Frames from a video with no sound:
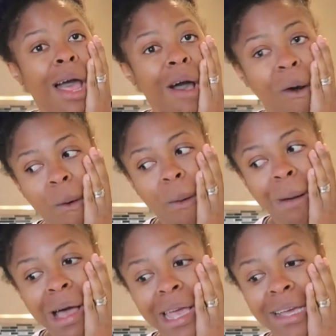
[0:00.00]
Oh
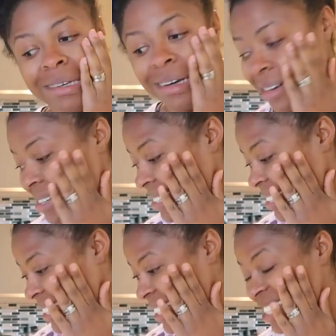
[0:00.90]
my gosh,
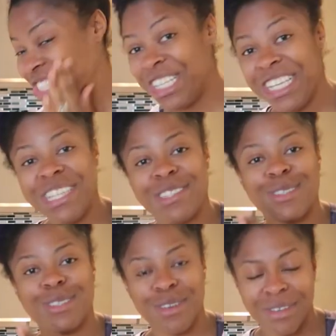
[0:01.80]
she is
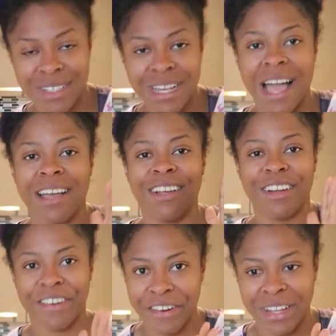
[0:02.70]
such a
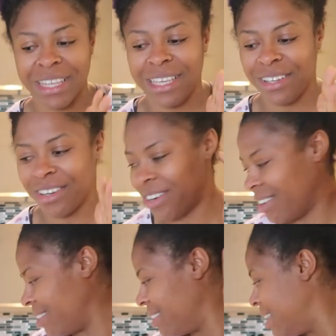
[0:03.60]
girly girl.